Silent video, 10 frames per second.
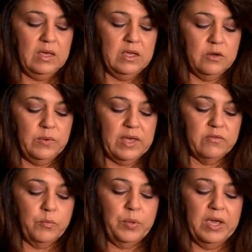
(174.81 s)
Here we
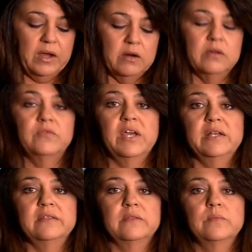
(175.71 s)
have a pair of
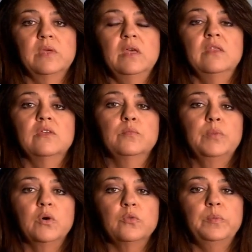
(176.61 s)
dice. They're
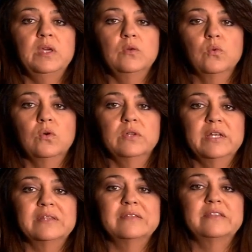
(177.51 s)
both being rolled
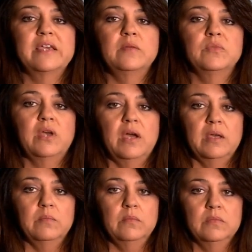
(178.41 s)
at the same
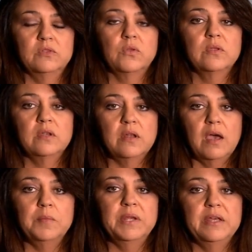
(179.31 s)
time, so the
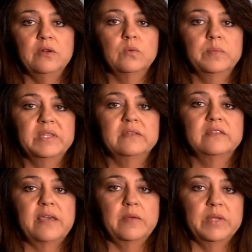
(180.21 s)
denominator will be the
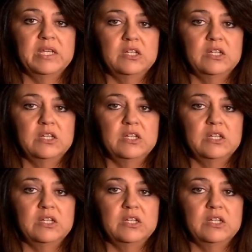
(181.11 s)
same in